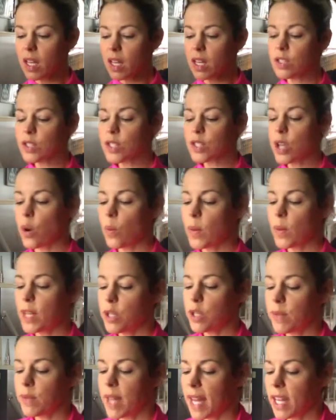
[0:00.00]
So when
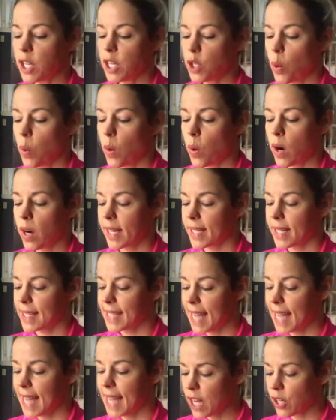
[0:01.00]
you get your
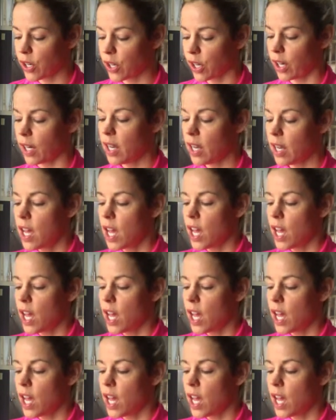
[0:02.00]
container,